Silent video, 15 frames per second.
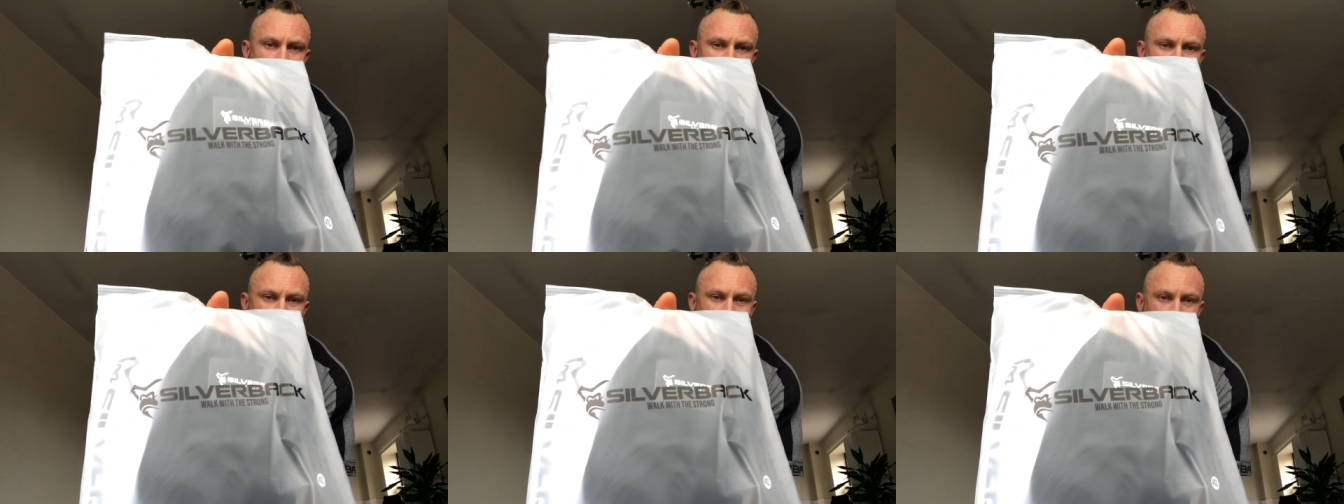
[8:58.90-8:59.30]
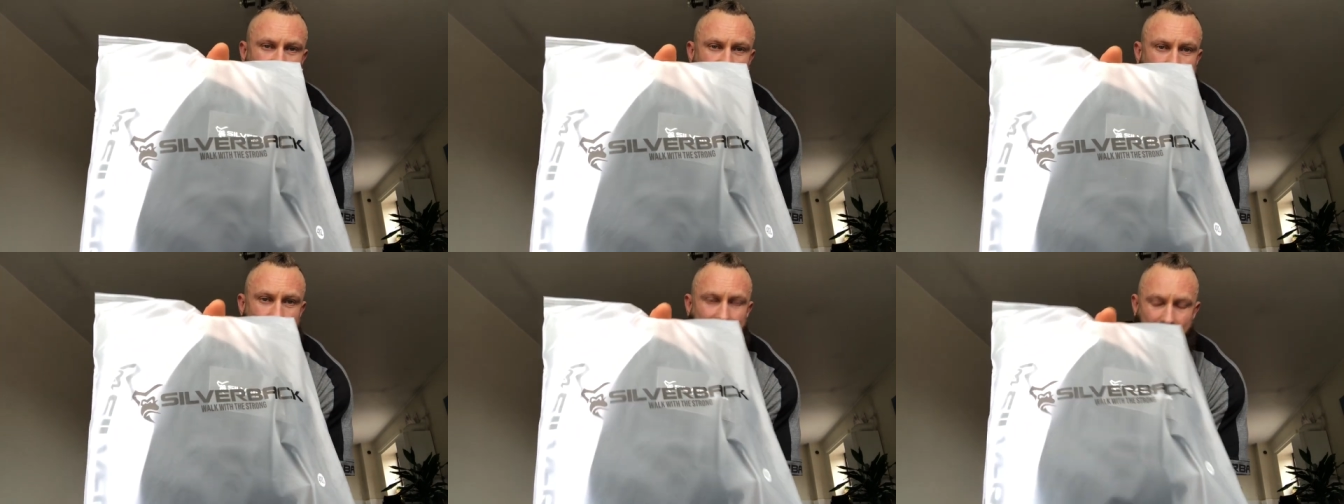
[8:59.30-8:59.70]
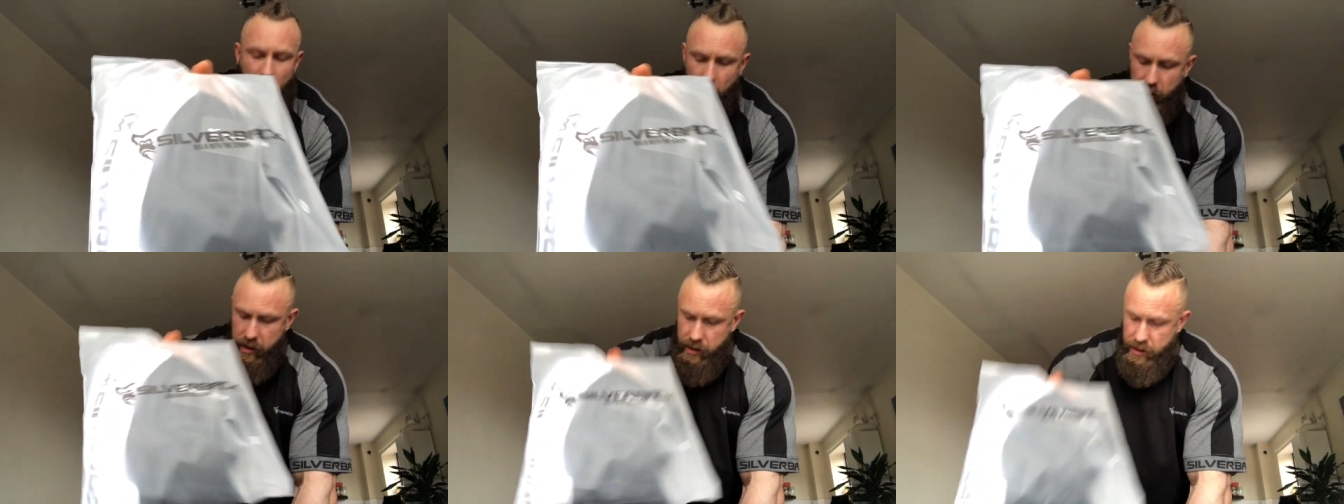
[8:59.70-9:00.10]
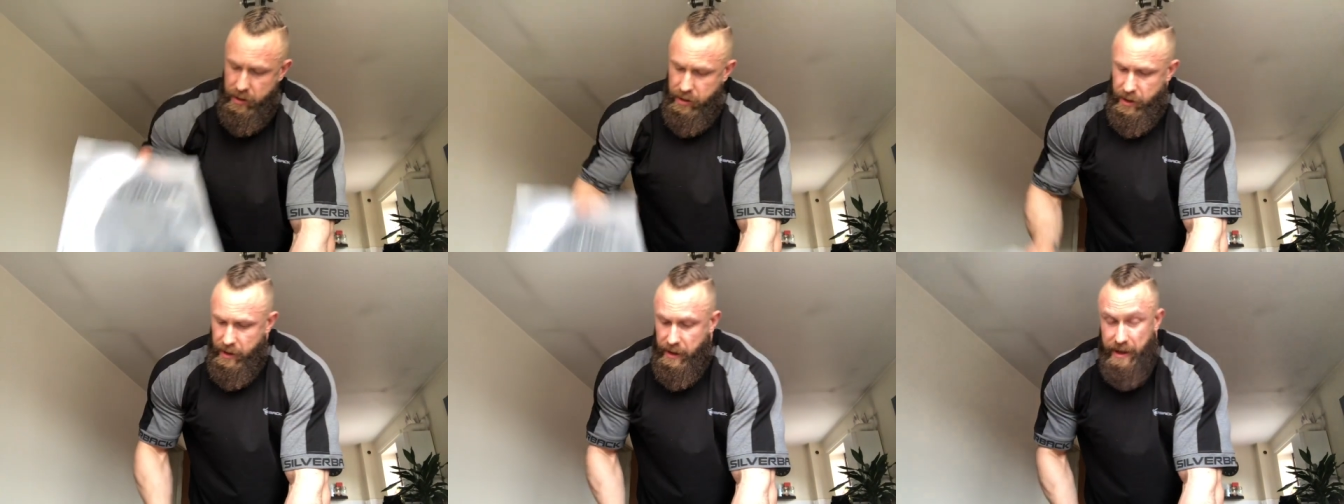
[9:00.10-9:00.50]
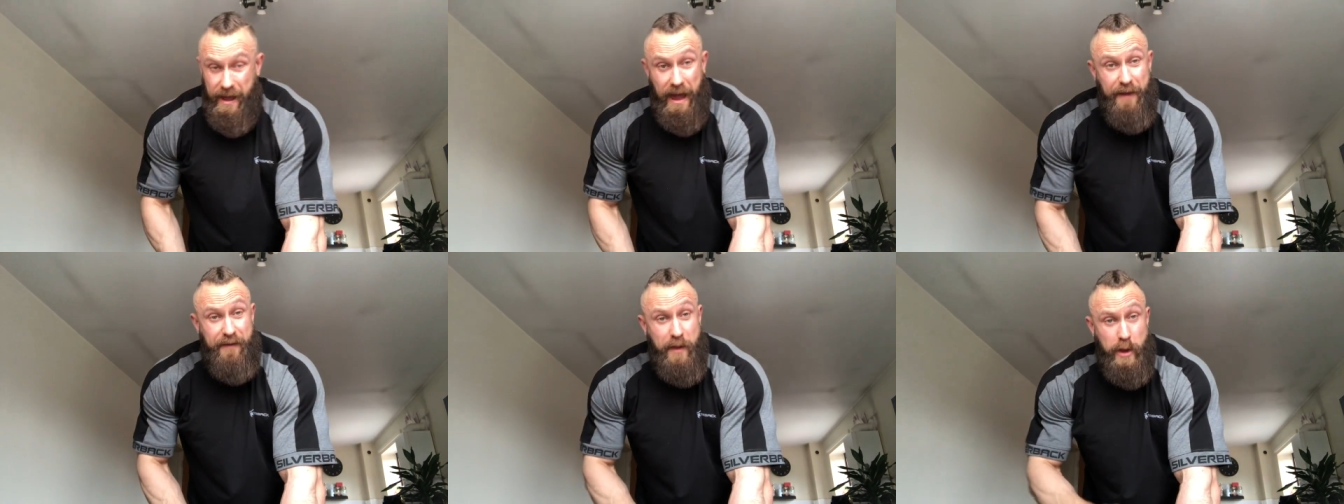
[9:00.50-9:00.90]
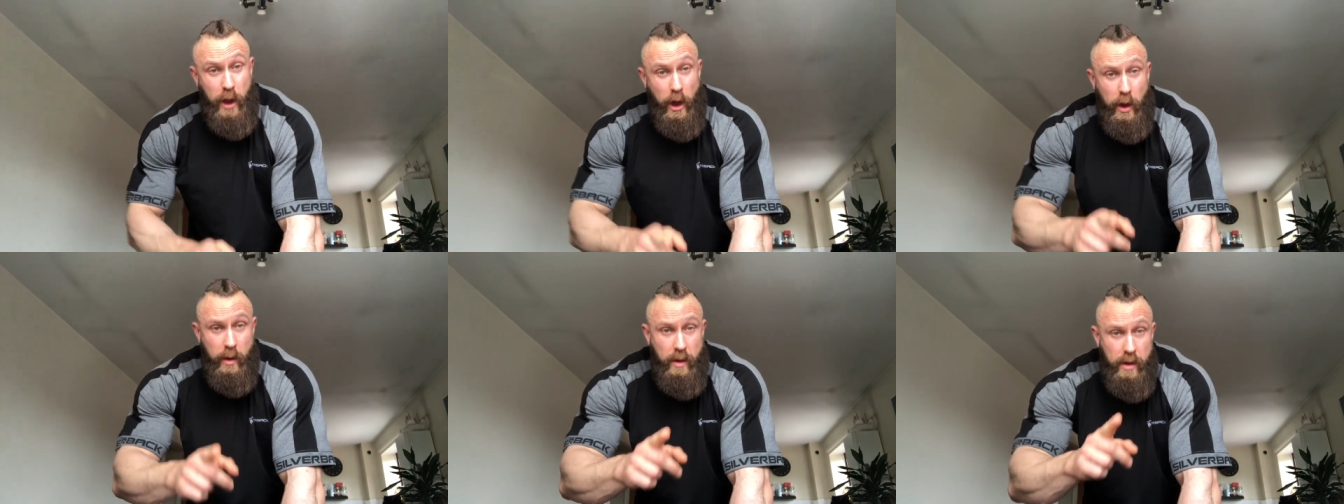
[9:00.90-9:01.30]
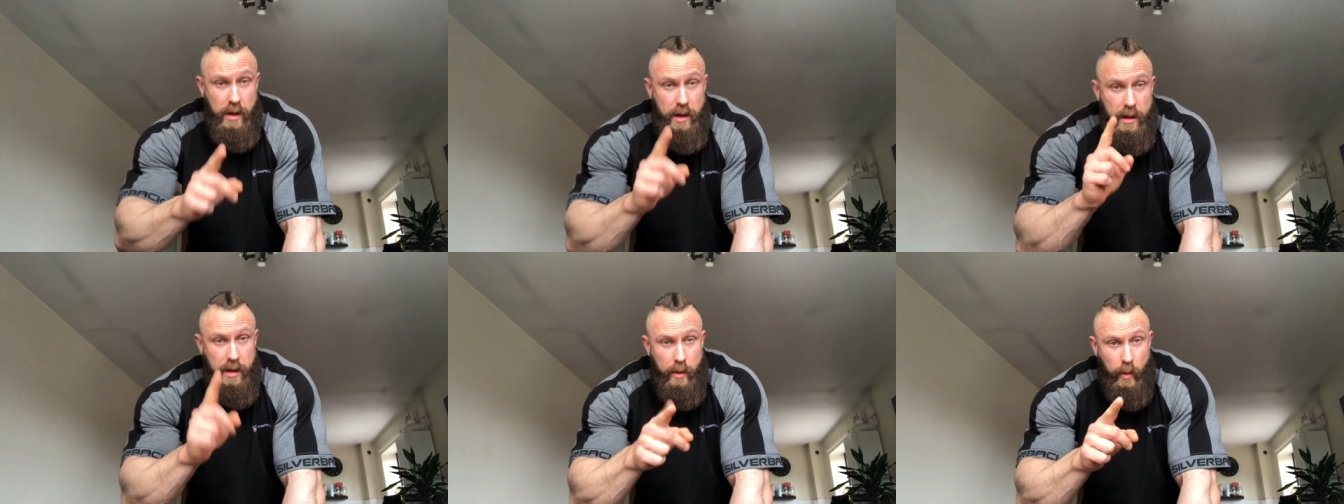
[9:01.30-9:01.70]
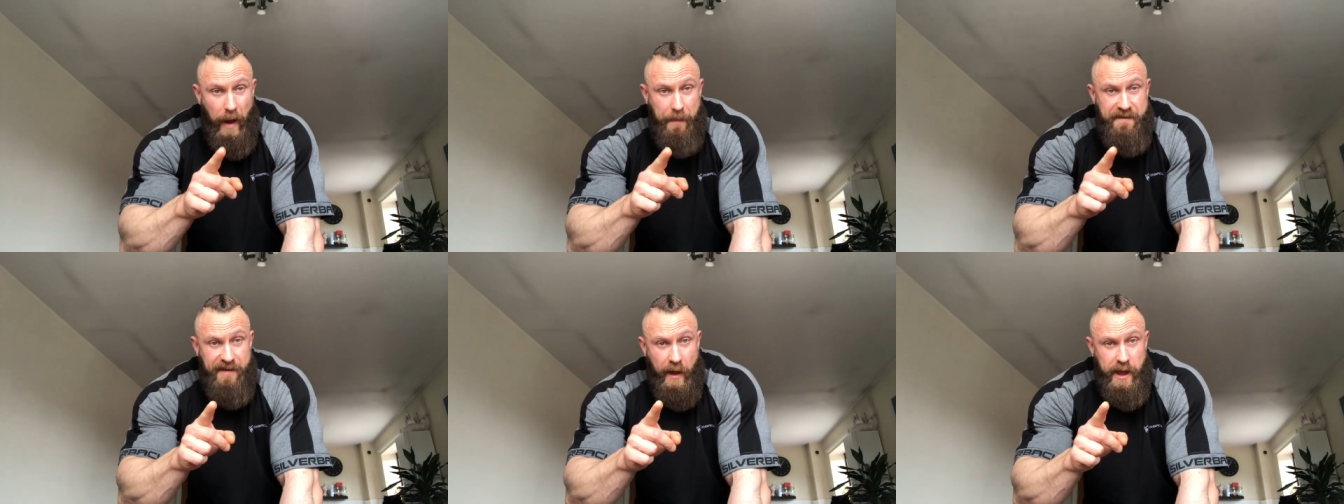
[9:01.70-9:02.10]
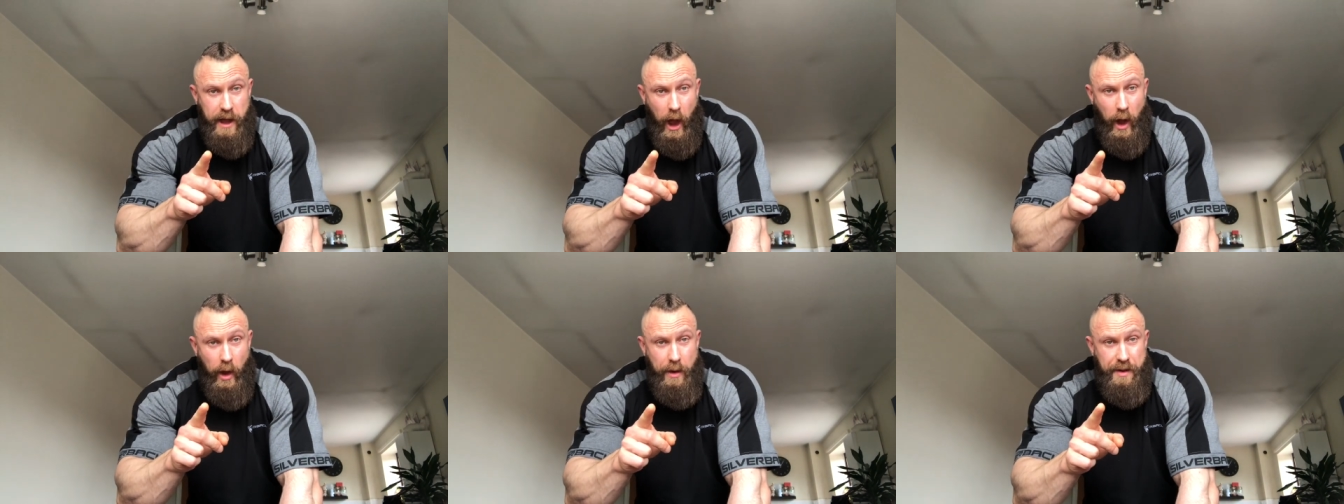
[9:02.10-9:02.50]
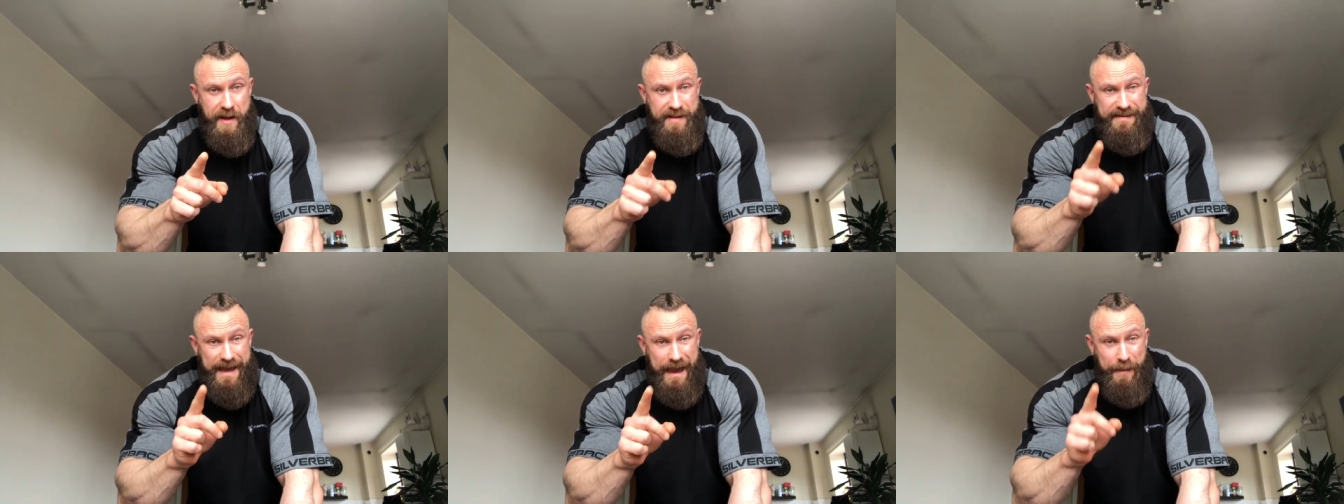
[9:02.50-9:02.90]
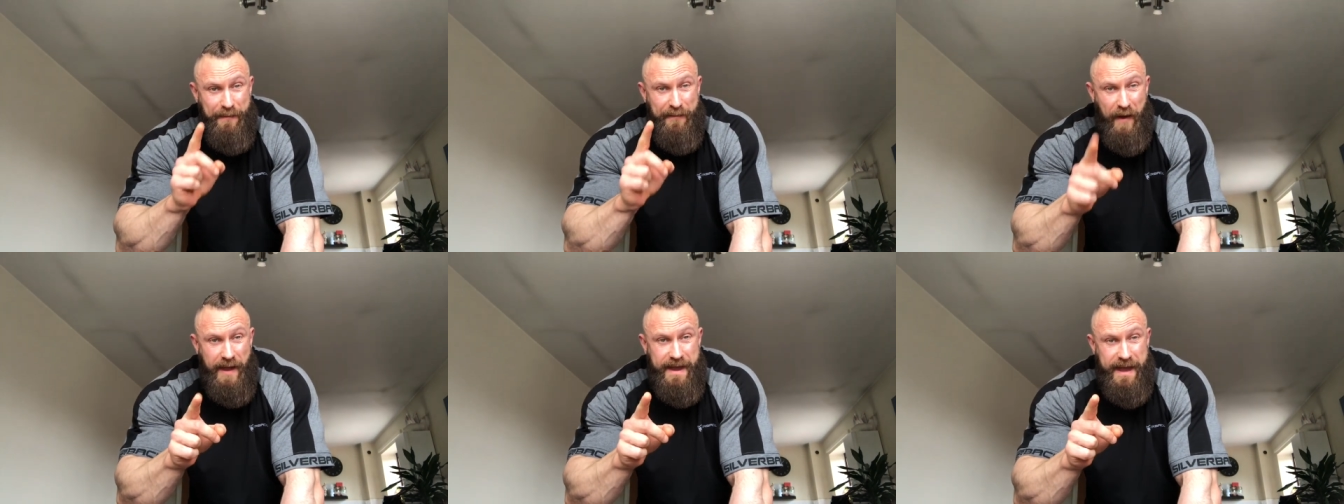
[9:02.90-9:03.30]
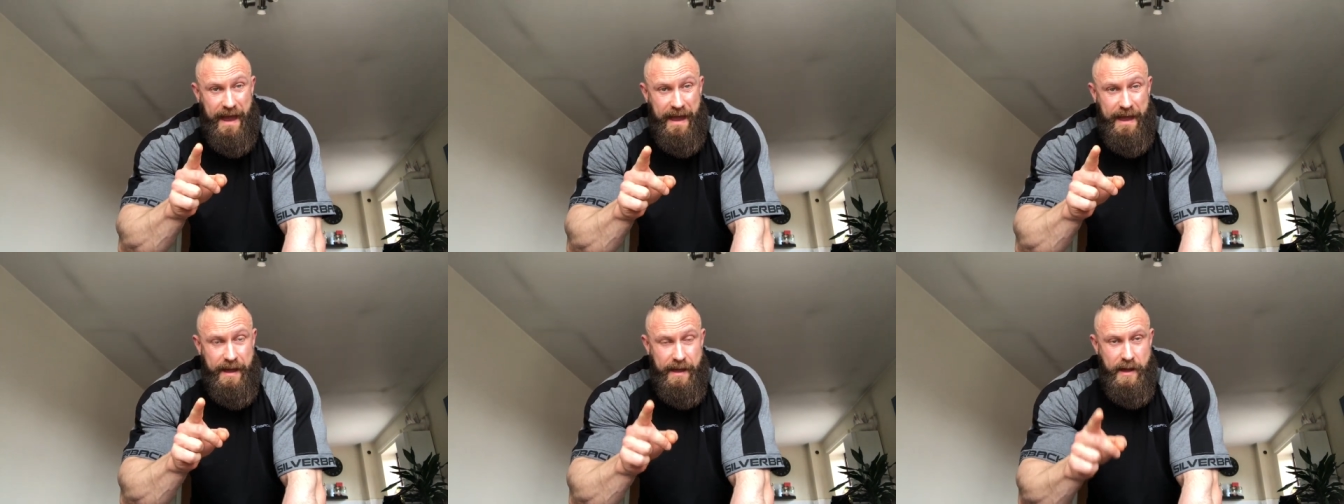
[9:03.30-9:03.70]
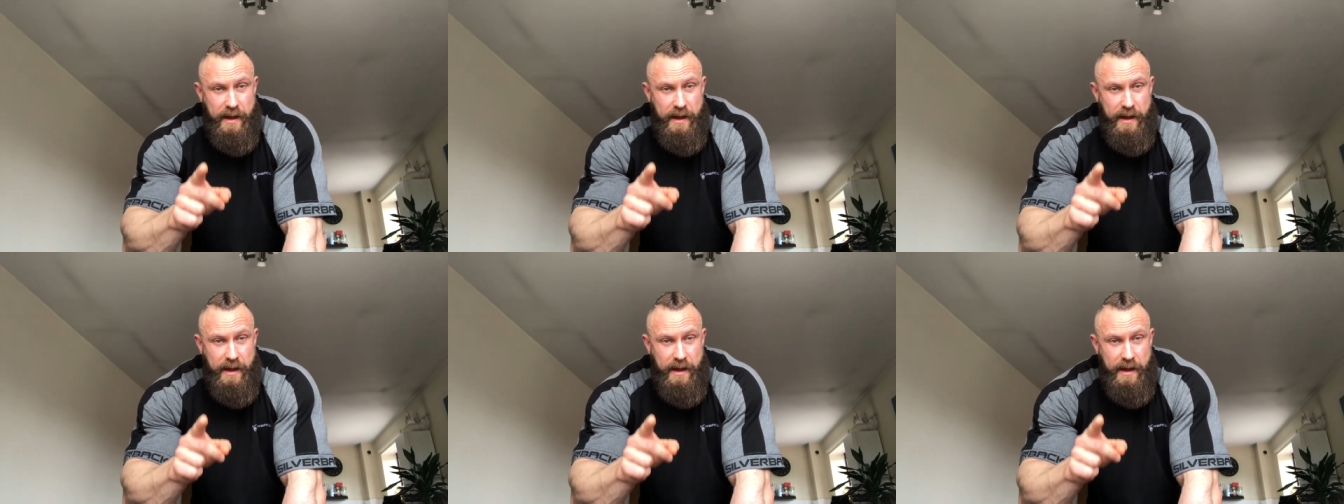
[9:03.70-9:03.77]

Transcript: Check them out. If you do, website code Team Viking,